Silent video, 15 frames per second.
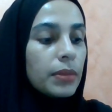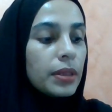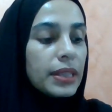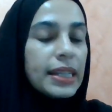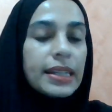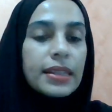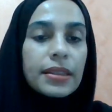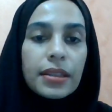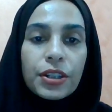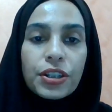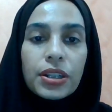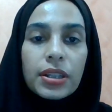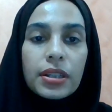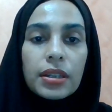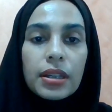this
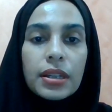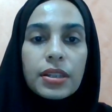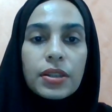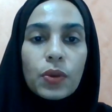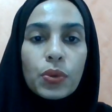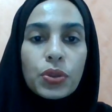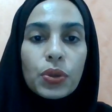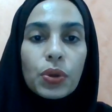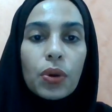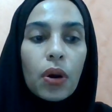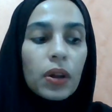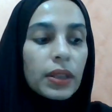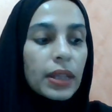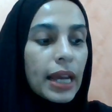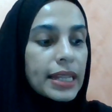stage is also
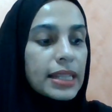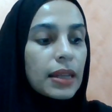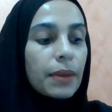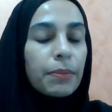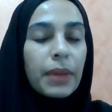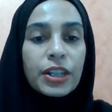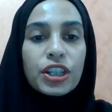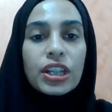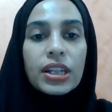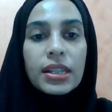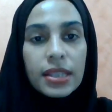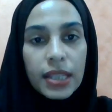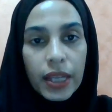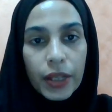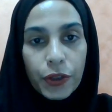called as matching
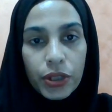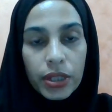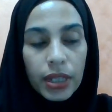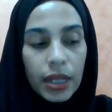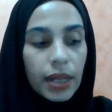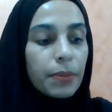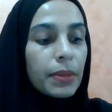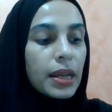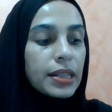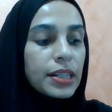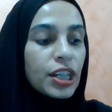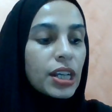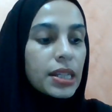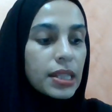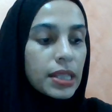stage. Yeah,
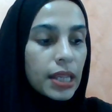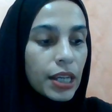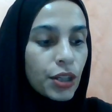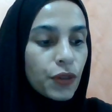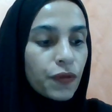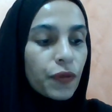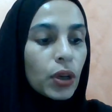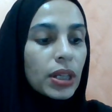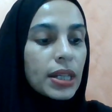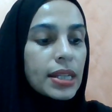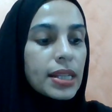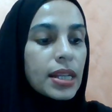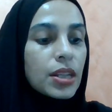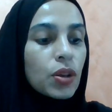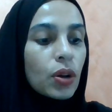matching stage
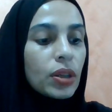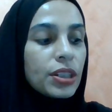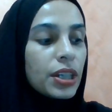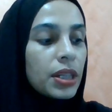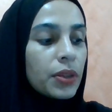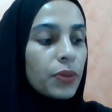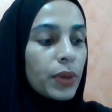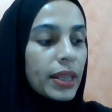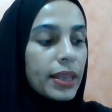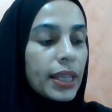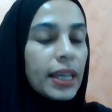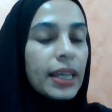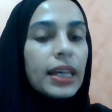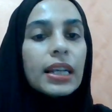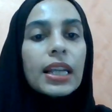focuses on
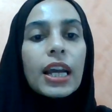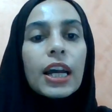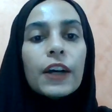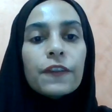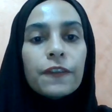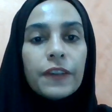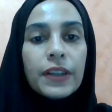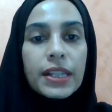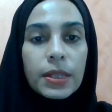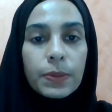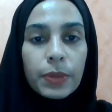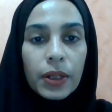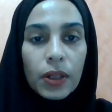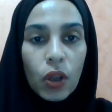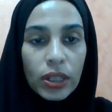generating
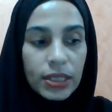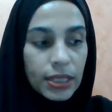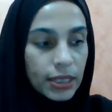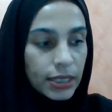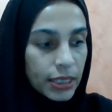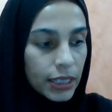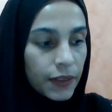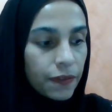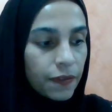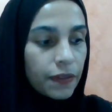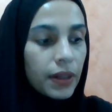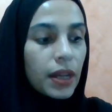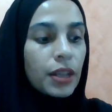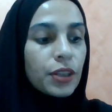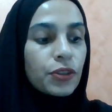feasible alternative
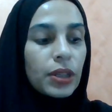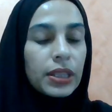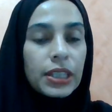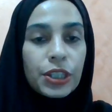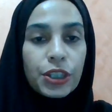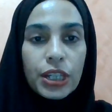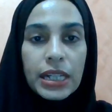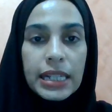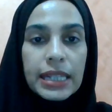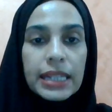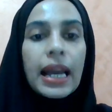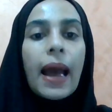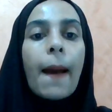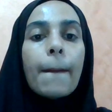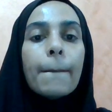strategies
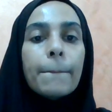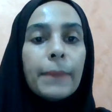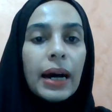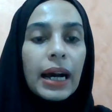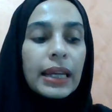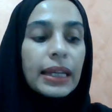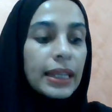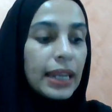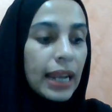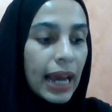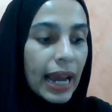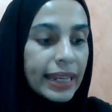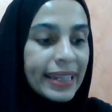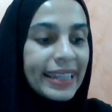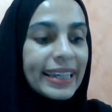by
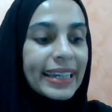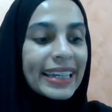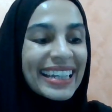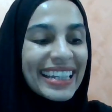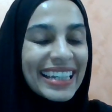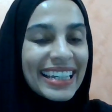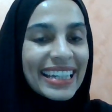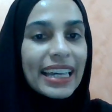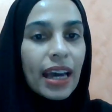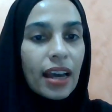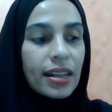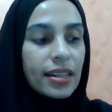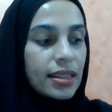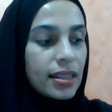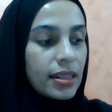aligning key
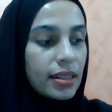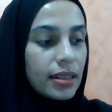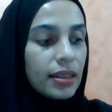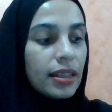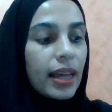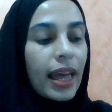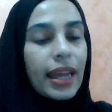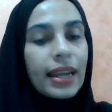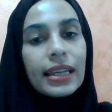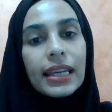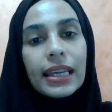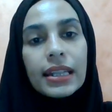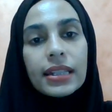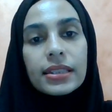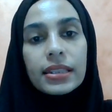external and
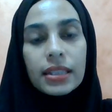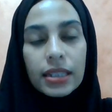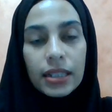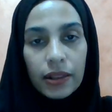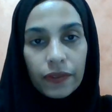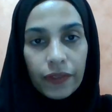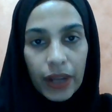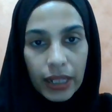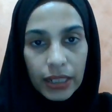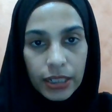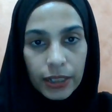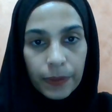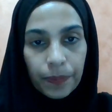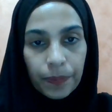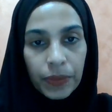internal
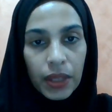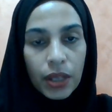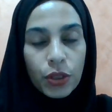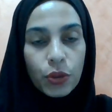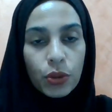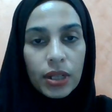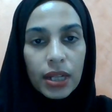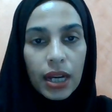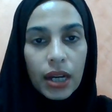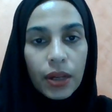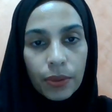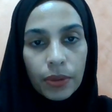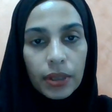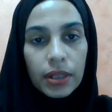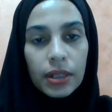factors. So now,